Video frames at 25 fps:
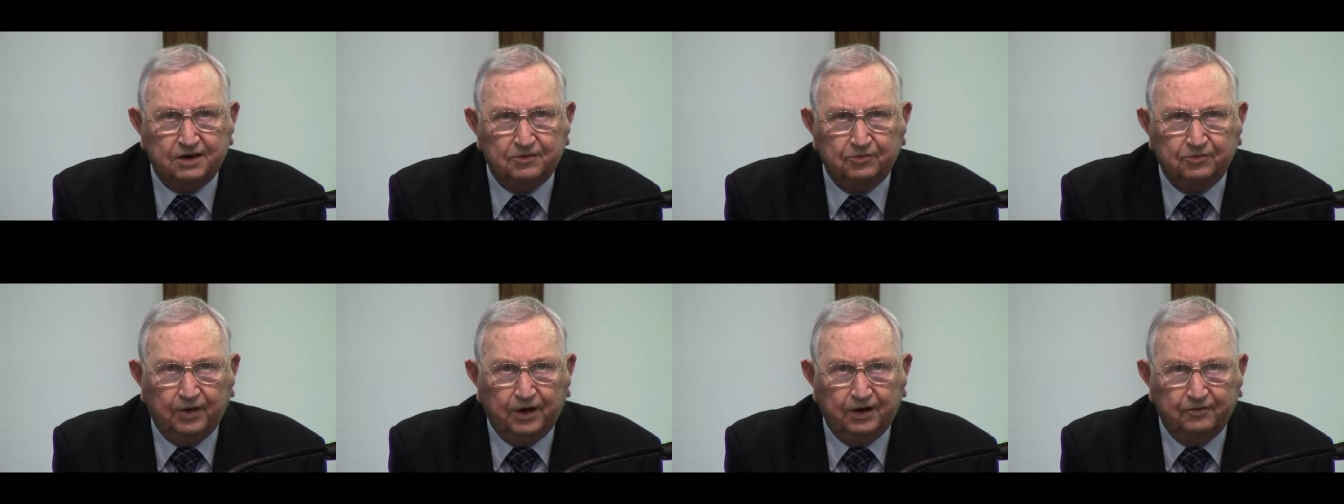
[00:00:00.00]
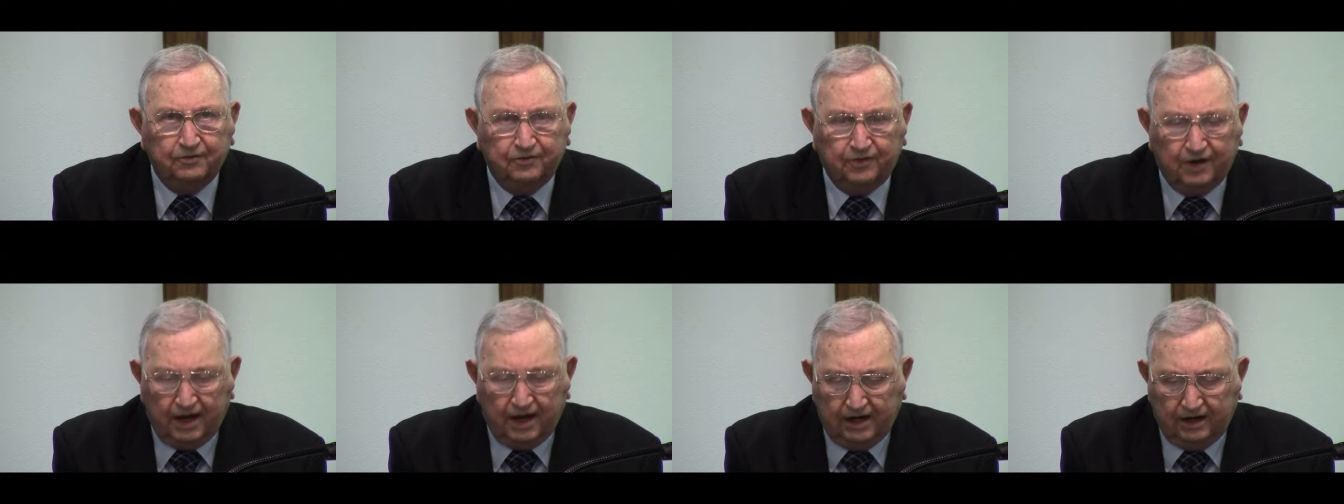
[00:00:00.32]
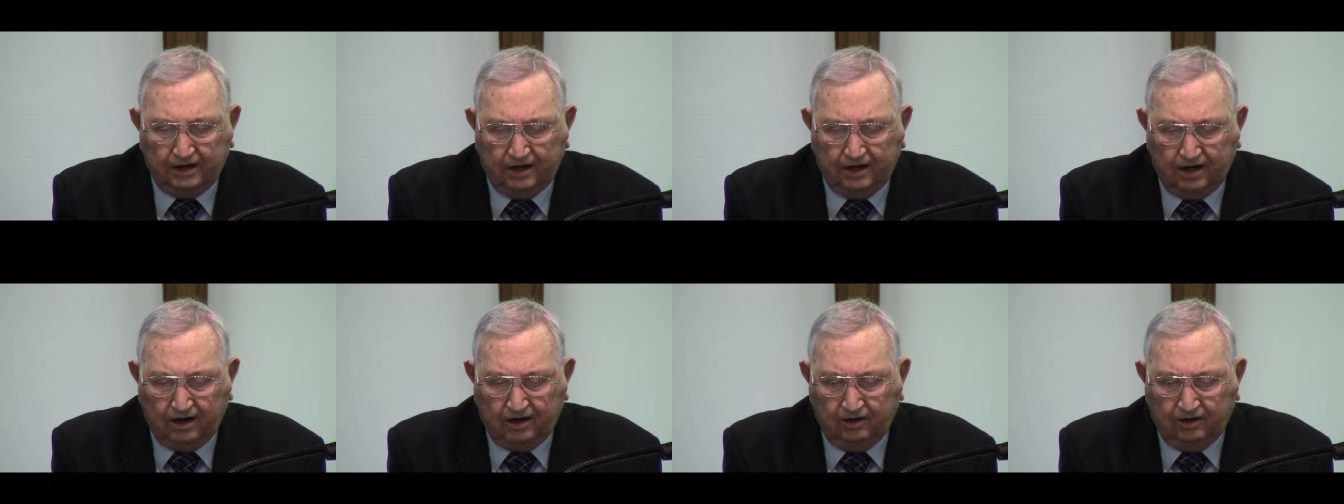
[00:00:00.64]
that we've
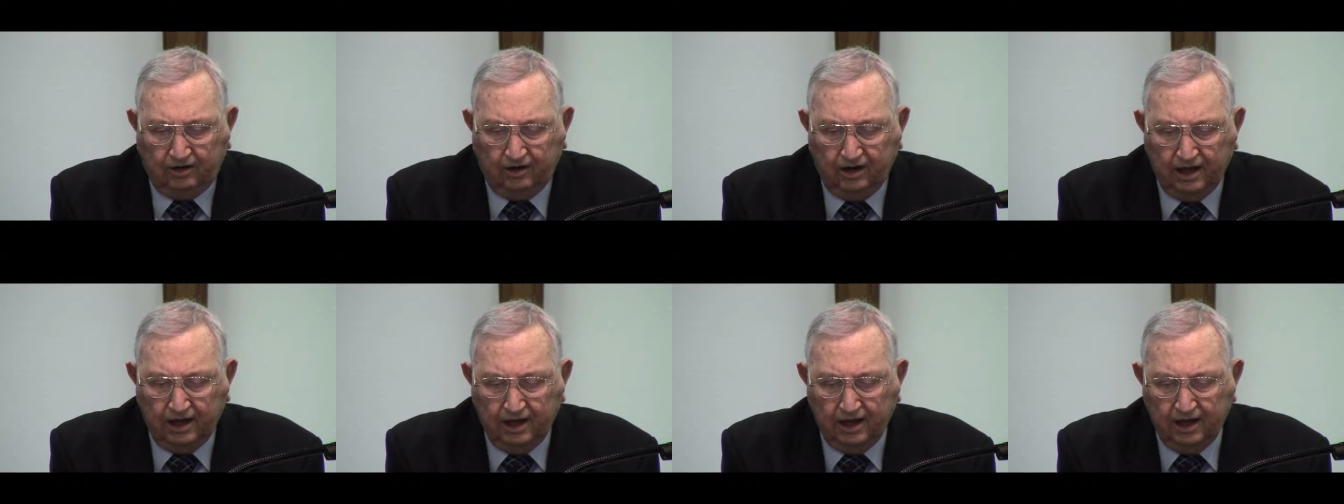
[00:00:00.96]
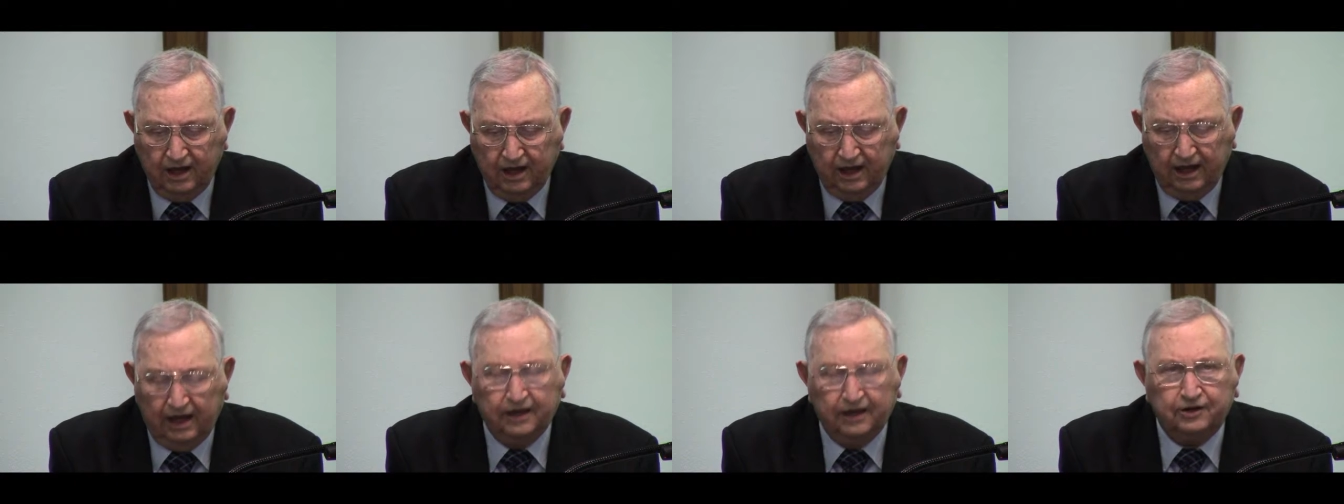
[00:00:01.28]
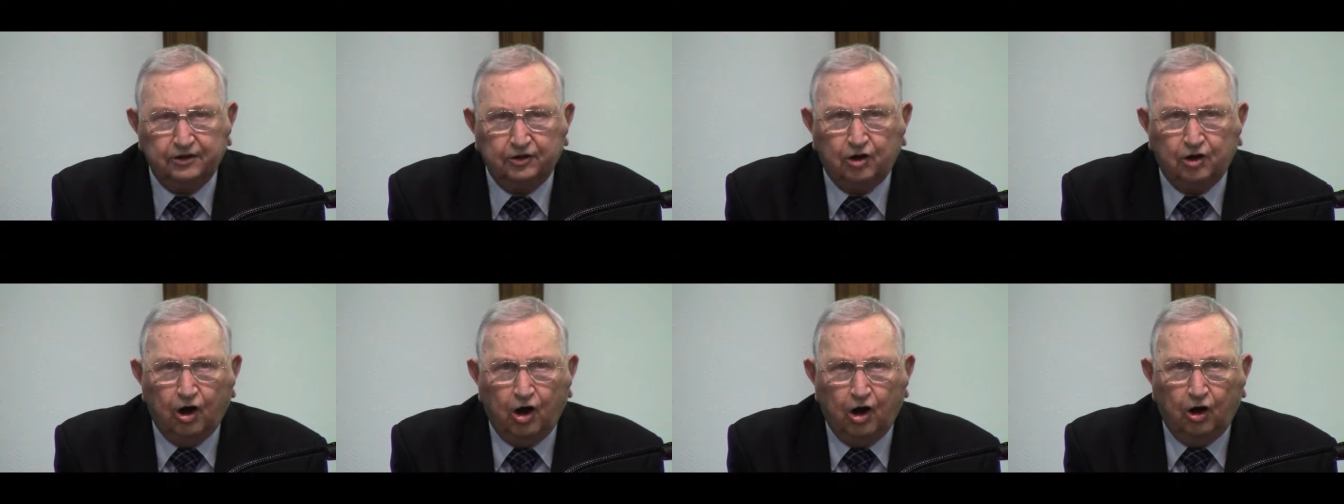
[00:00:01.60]
read here,
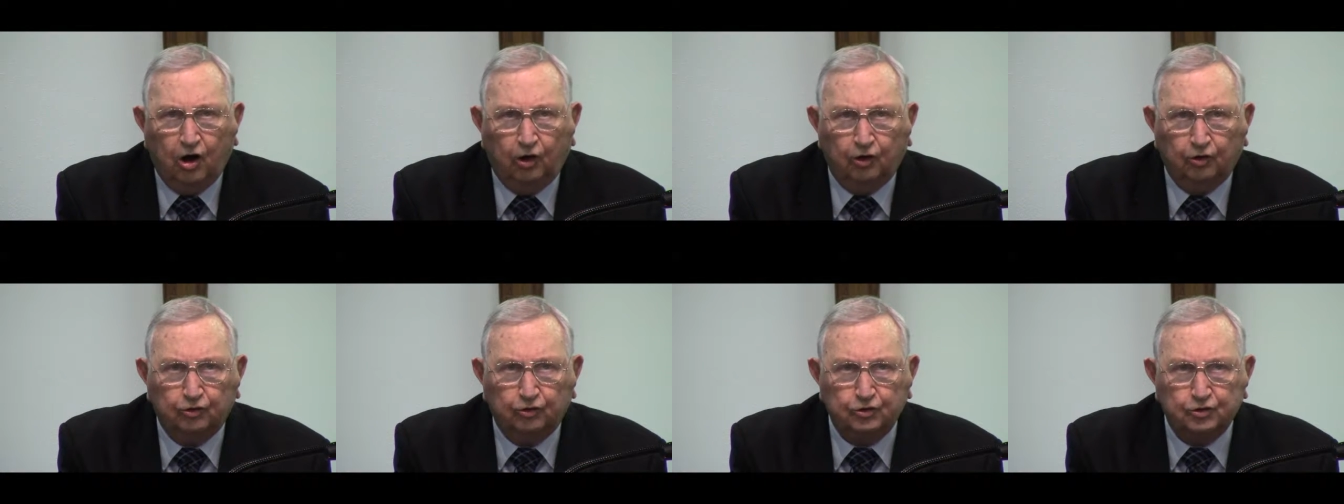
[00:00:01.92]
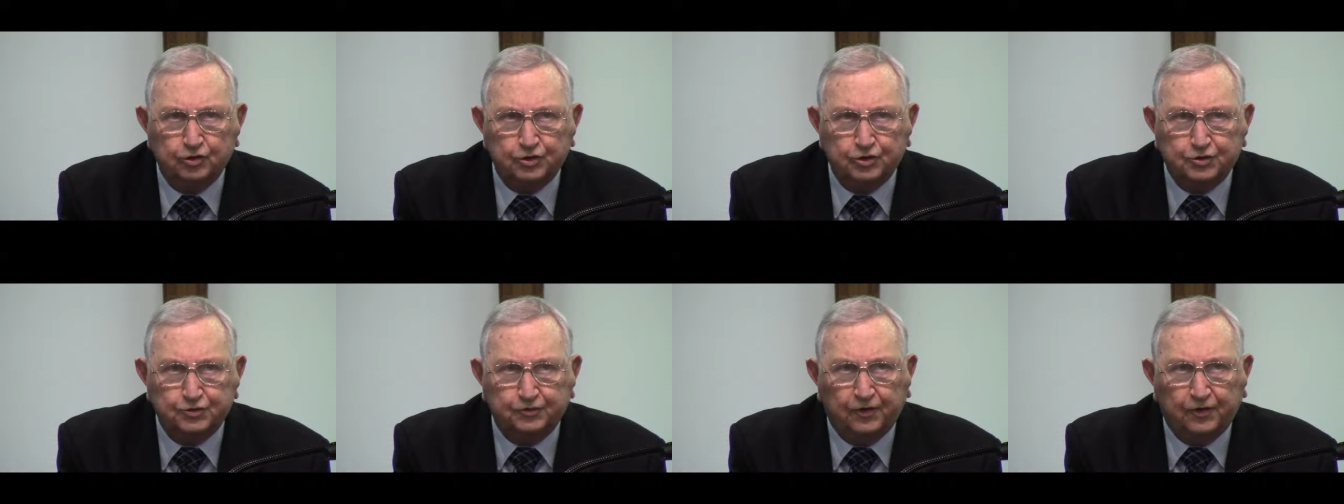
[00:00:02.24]
it calls